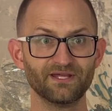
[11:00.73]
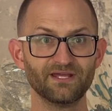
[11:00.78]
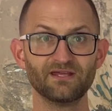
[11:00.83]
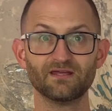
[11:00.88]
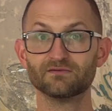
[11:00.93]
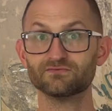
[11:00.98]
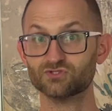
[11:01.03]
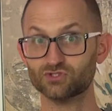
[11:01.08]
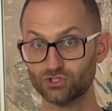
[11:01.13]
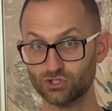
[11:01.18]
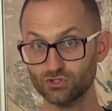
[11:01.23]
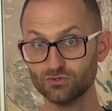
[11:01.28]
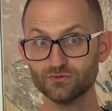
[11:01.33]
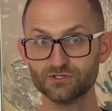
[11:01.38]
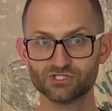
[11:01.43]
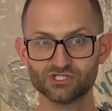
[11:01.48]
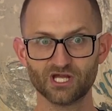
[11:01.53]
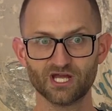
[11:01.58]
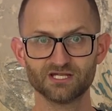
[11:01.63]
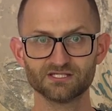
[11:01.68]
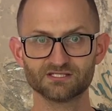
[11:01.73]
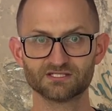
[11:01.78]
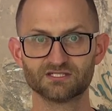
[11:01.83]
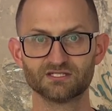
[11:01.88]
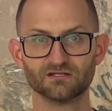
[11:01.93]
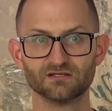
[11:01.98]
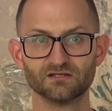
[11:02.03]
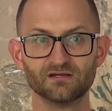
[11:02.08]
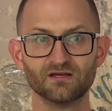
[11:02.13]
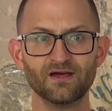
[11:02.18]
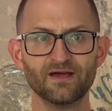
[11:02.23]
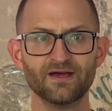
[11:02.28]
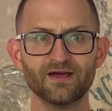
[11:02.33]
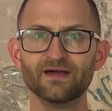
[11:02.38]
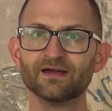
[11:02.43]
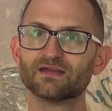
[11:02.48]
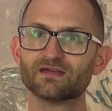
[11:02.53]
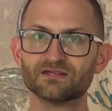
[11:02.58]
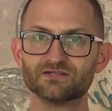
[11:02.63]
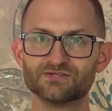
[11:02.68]
Gives you a chance to
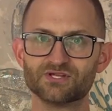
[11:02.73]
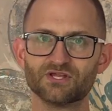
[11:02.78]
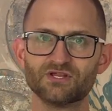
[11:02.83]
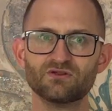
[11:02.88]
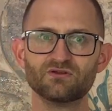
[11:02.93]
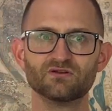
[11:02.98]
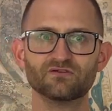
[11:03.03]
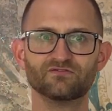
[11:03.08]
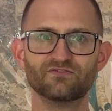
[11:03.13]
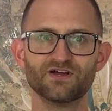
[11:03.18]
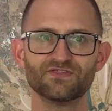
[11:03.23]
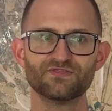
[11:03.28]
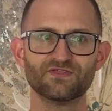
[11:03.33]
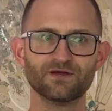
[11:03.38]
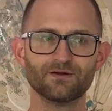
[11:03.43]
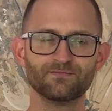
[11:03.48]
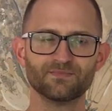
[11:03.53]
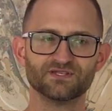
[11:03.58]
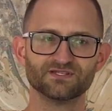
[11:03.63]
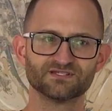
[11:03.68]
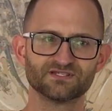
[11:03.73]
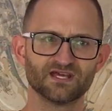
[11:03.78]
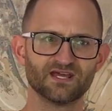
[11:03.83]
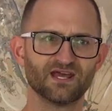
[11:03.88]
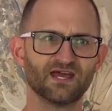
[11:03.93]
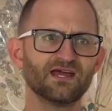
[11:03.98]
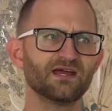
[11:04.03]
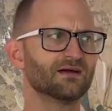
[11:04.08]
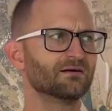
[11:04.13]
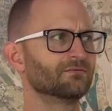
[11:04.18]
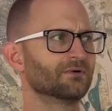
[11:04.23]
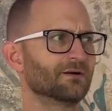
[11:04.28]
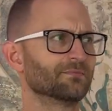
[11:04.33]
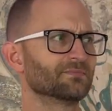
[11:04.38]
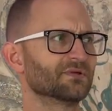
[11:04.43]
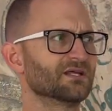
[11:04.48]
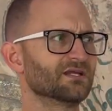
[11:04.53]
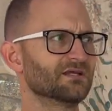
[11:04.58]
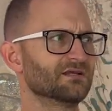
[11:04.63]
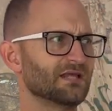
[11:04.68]
continue to vet them and say, hey, I'm
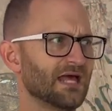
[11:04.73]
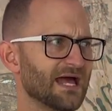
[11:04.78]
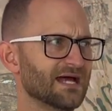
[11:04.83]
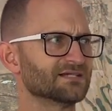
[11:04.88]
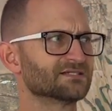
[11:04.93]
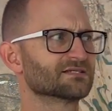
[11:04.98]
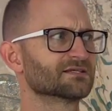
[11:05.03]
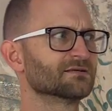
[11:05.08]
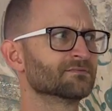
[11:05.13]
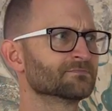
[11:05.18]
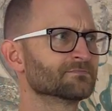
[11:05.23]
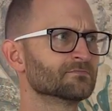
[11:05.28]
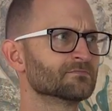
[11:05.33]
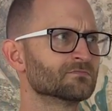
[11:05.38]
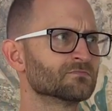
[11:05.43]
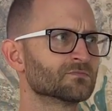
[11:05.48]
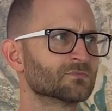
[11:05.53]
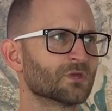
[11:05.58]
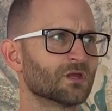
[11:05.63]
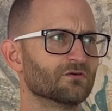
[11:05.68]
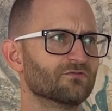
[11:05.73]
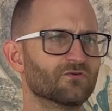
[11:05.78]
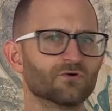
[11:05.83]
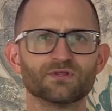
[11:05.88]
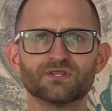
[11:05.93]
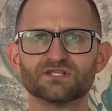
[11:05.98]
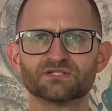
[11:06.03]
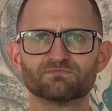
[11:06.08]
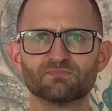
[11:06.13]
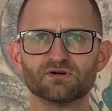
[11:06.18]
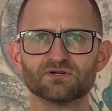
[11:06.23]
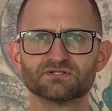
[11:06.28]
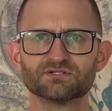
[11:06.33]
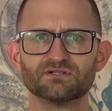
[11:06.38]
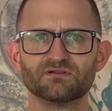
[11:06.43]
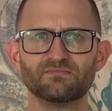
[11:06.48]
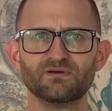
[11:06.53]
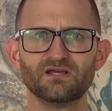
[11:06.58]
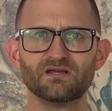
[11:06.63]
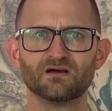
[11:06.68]
going to ask for this person to
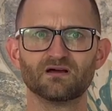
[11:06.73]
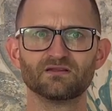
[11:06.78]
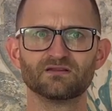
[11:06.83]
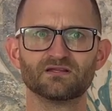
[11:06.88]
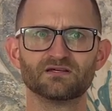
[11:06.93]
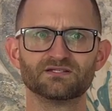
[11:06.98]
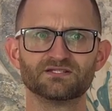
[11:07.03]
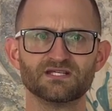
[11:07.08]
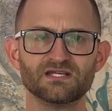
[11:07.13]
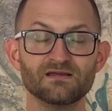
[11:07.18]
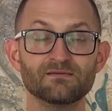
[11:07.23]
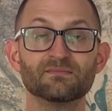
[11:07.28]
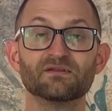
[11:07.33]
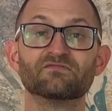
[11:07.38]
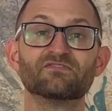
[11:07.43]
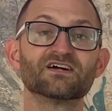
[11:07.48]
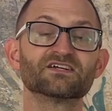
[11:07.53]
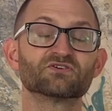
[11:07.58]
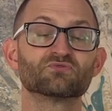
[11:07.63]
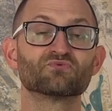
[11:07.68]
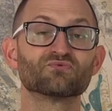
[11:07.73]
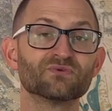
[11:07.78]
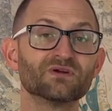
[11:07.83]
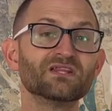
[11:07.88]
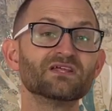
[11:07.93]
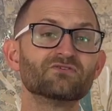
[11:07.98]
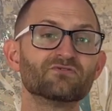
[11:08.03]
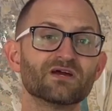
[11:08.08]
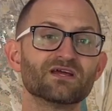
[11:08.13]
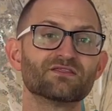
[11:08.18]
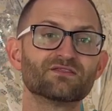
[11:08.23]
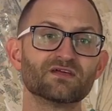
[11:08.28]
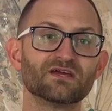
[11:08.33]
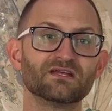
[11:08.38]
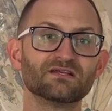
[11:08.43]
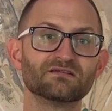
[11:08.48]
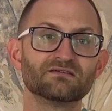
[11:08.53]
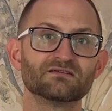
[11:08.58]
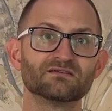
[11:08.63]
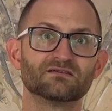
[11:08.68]
be on the team. In fact, a really great
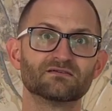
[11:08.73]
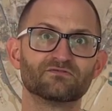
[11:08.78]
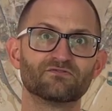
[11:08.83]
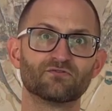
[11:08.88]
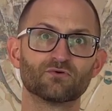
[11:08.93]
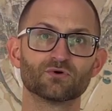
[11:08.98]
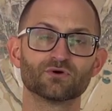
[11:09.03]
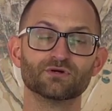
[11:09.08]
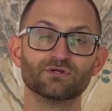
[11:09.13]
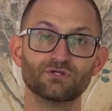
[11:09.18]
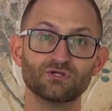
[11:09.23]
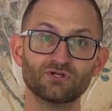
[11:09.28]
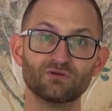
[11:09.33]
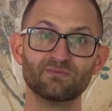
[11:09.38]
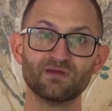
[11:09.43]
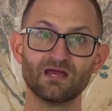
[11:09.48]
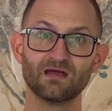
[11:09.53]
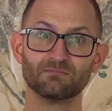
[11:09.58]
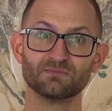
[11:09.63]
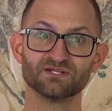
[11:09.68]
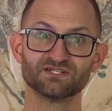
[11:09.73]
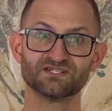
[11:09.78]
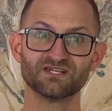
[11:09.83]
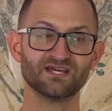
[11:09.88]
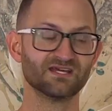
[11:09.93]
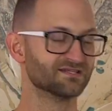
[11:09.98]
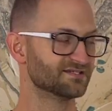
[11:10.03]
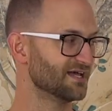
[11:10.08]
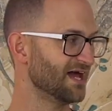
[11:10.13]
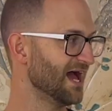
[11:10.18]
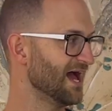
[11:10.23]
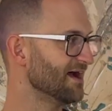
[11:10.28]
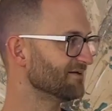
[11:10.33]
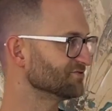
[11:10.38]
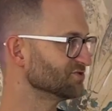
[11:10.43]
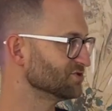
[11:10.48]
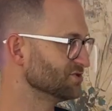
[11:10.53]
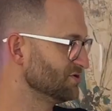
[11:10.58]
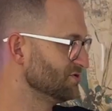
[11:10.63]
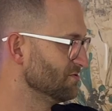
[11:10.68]
thing for you to be able to say is
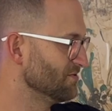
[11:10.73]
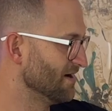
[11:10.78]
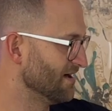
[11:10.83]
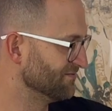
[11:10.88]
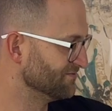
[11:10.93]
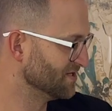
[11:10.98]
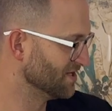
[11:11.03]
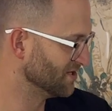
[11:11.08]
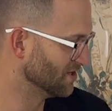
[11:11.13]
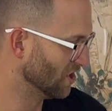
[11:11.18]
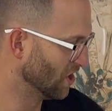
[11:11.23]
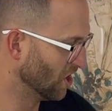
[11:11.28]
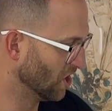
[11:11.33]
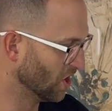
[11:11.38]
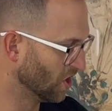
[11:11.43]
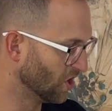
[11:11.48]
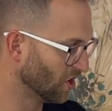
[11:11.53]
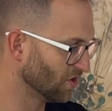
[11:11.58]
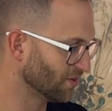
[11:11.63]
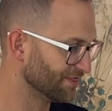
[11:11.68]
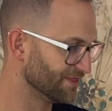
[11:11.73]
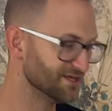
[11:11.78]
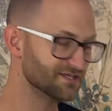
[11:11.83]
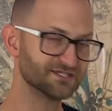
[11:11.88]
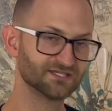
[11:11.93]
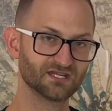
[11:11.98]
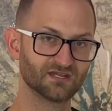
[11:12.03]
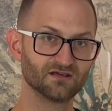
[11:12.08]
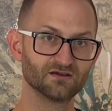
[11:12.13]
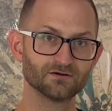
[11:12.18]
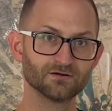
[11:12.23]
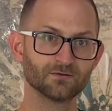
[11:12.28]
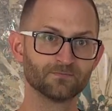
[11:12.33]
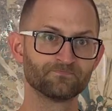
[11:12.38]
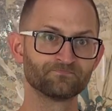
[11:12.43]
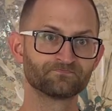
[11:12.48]
after you have done all this here,